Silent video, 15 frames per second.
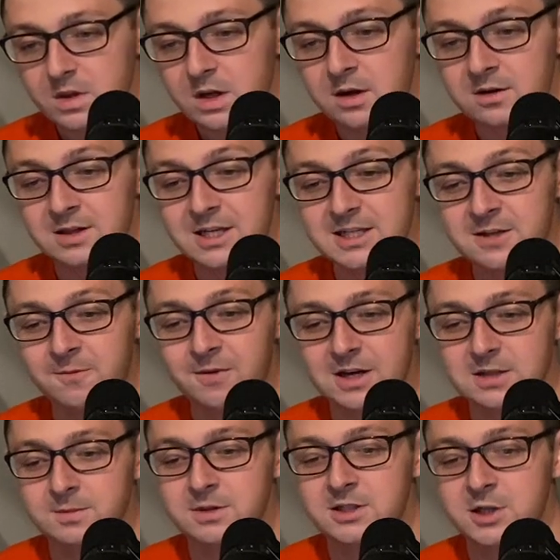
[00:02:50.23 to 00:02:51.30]
These
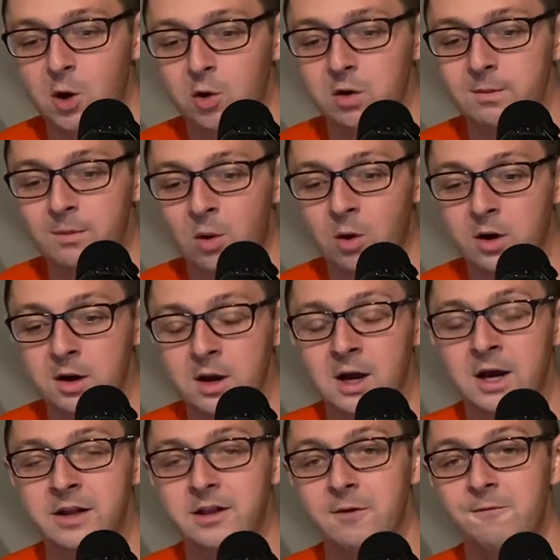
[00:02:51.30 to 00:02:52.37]
investments totaled more
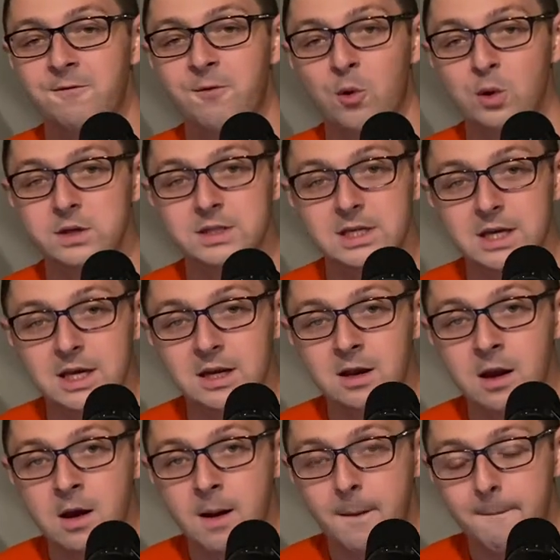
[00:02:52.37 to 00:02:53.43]
than $14
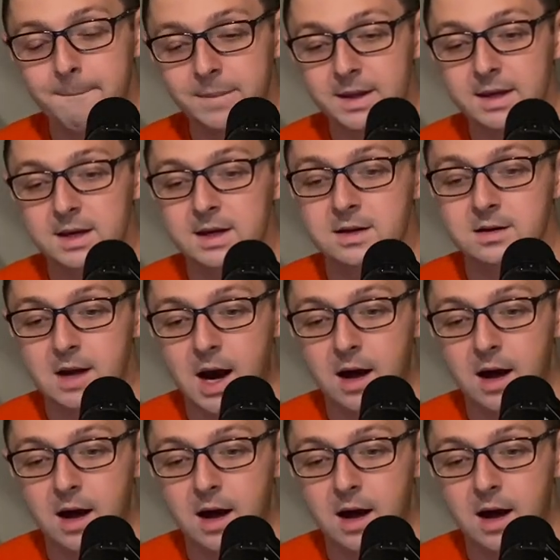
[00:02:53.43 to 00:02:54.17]
billion.